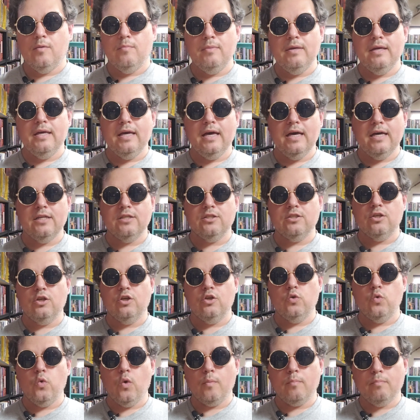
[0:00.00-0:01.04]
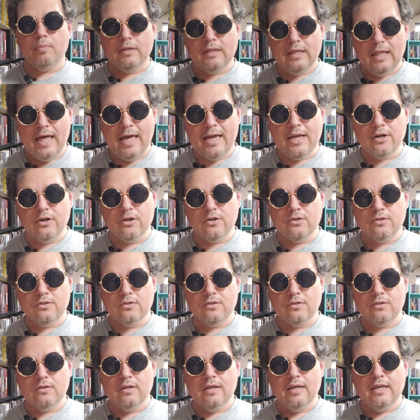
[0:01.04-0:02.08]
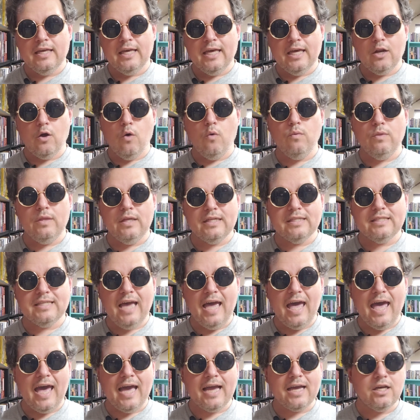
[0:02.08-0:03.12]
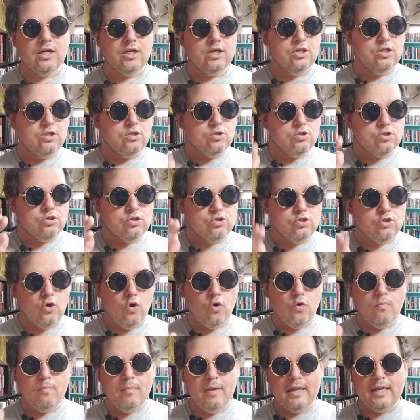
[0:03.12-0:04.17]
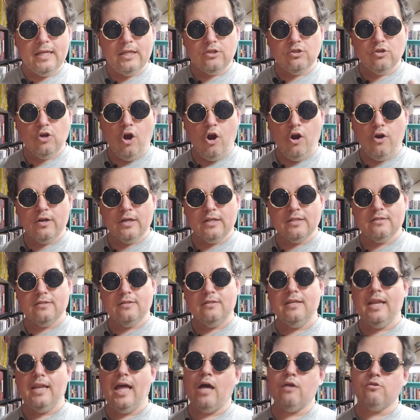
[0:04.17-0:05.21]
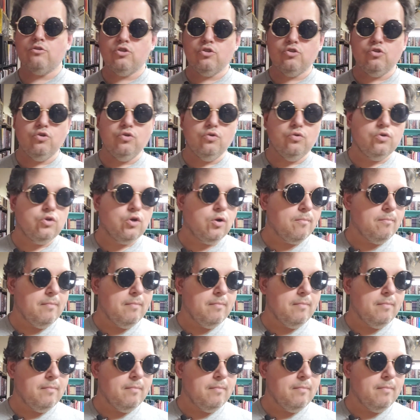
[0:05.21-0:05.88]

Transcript: because your players can only attack so many targets. Now it's true, your